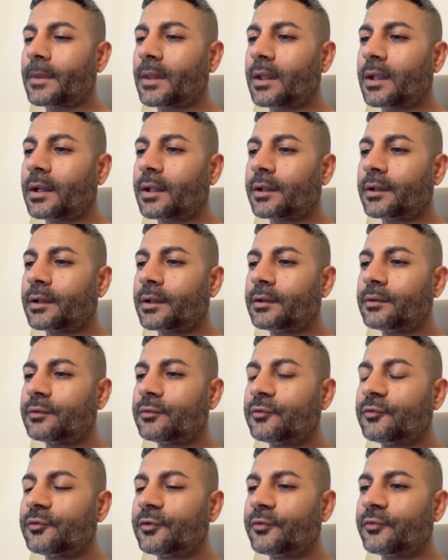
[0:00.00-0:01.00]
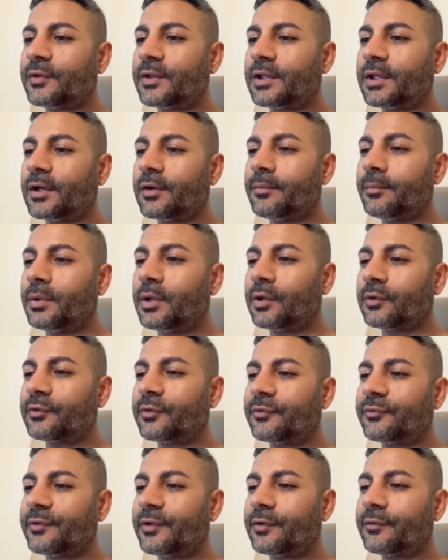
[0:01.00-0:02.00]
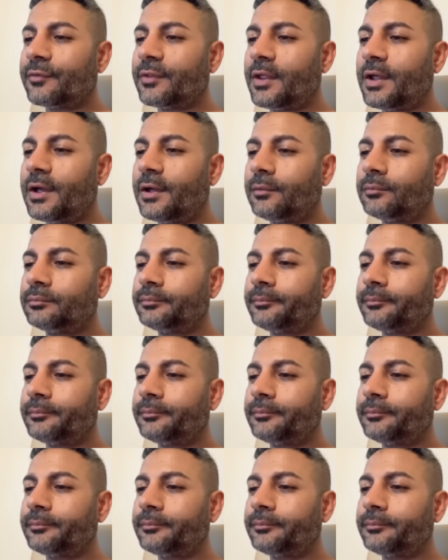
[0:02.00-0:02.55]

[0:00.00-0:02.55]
I just think it unblocked itself there.